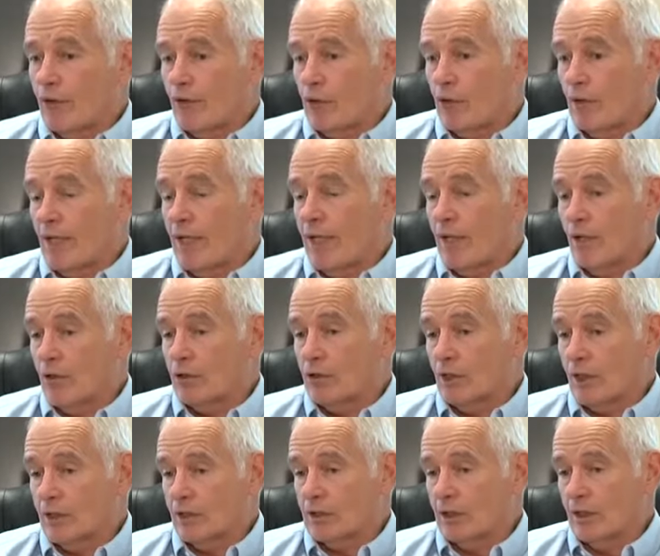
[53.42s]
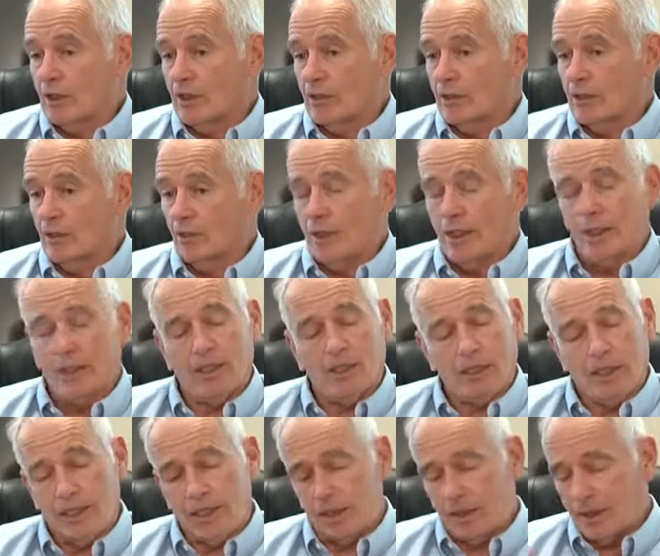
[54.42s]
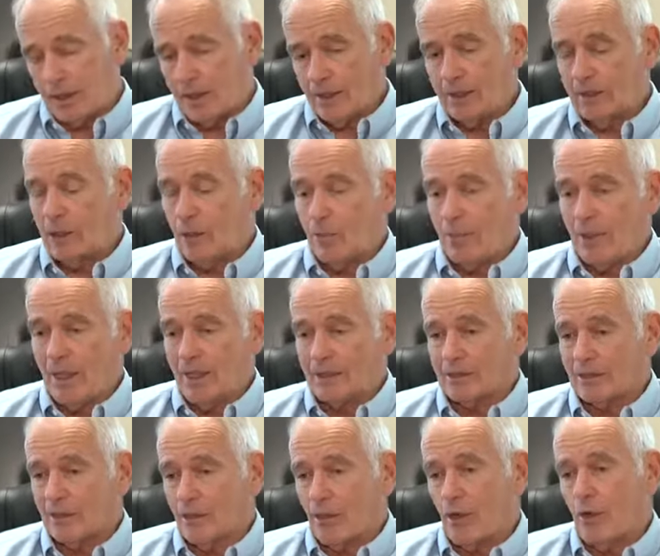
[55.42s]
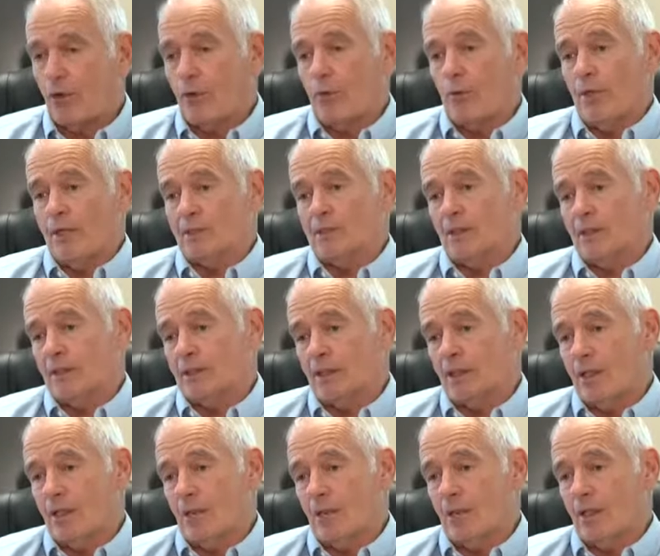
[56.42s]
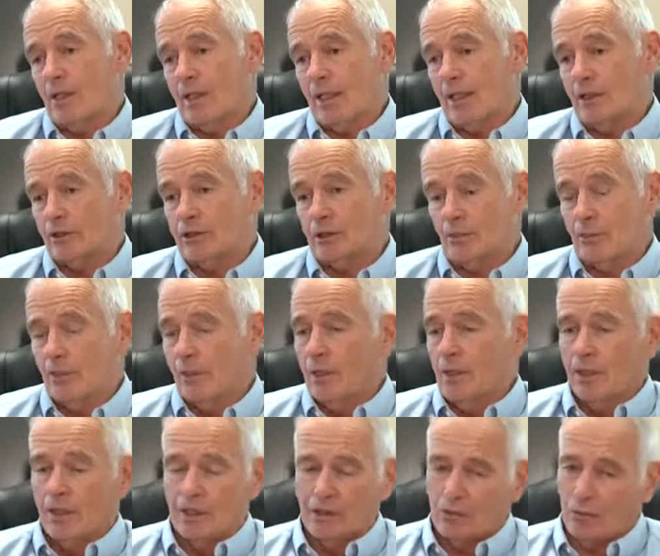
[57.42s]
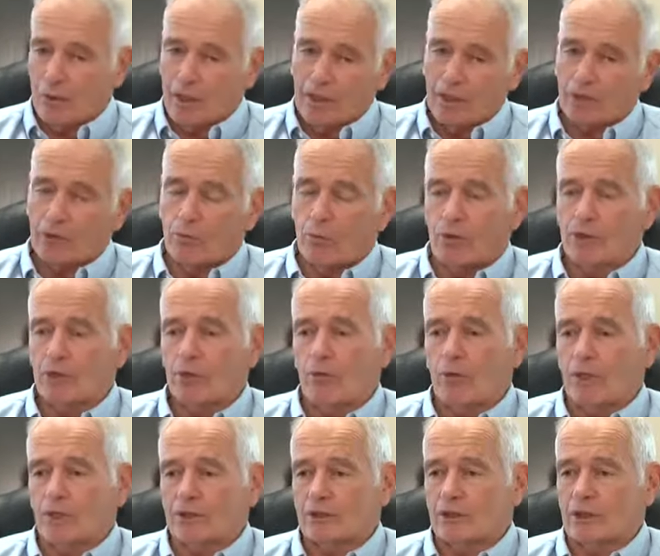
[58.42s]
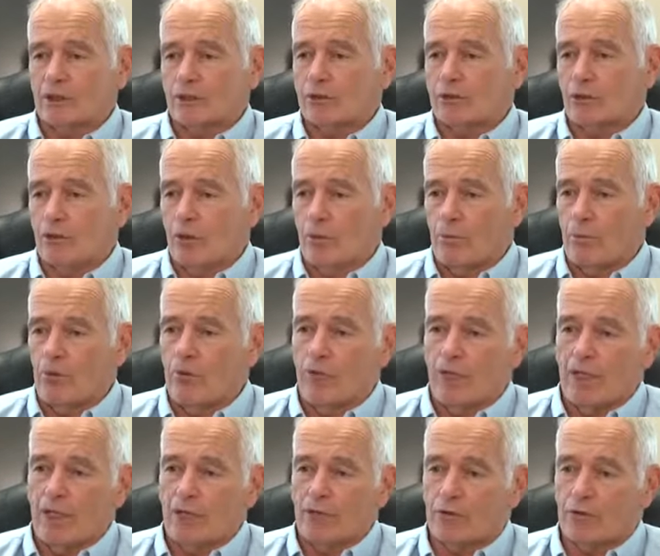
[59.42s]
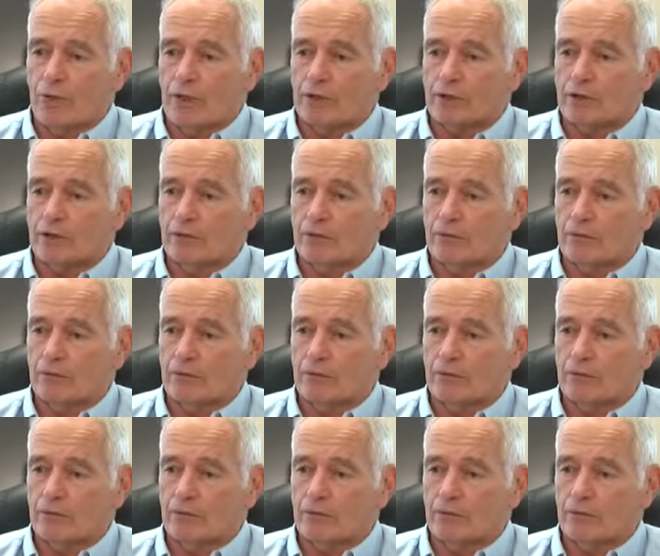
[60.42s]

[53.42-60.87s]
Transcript: through that intersection easier and, and add capacity to all the residents in Liberty Township as well as the ones in West Chester that move in that direction.